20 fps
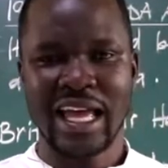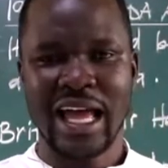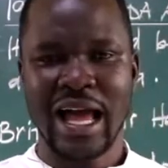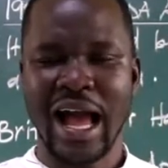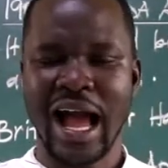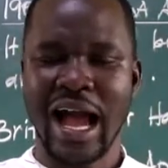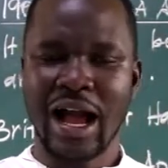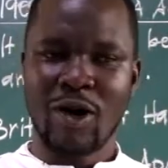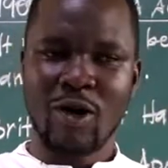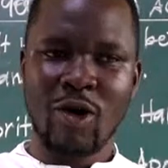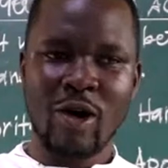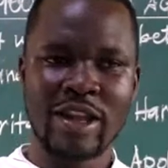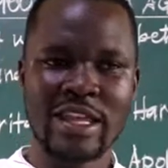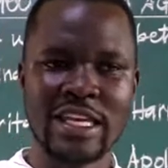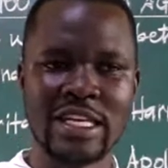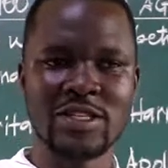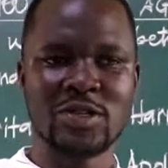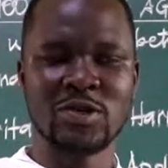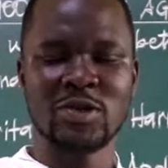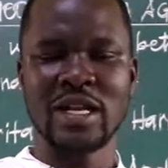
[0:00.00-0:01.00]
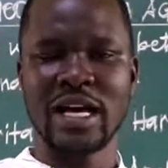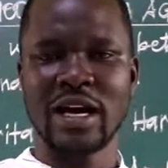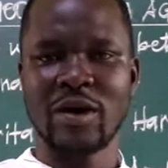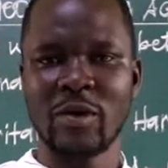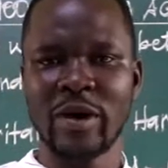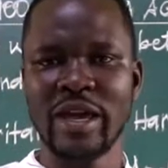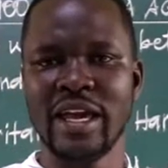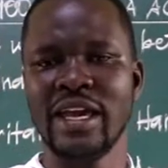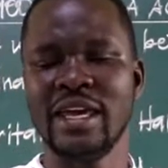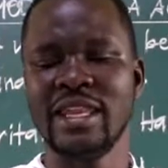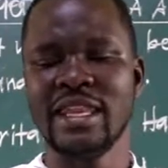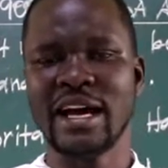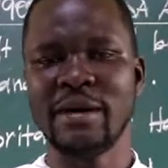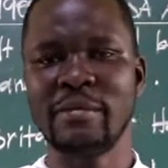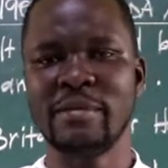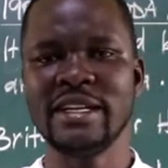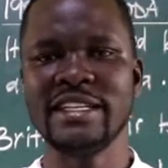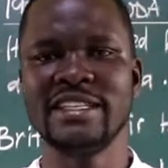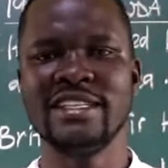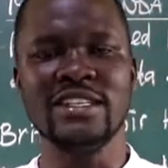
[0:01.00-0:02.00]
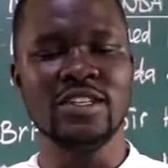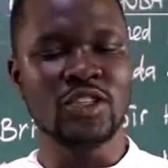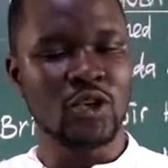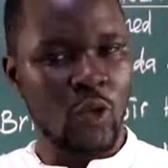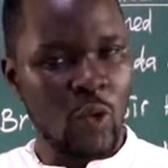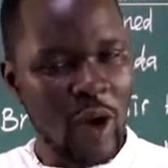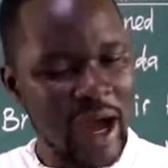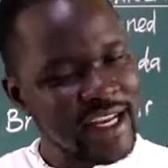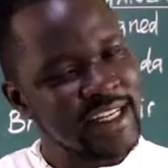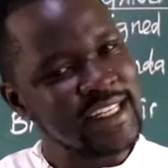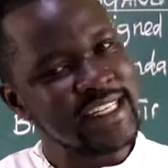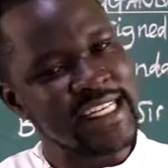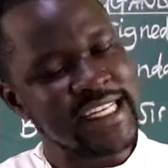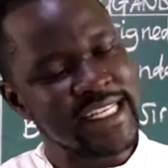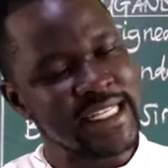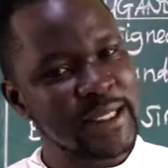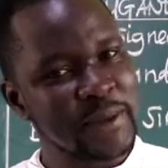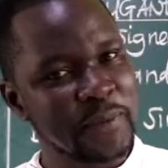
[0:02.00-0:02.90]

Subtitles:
according to the way the British wanted,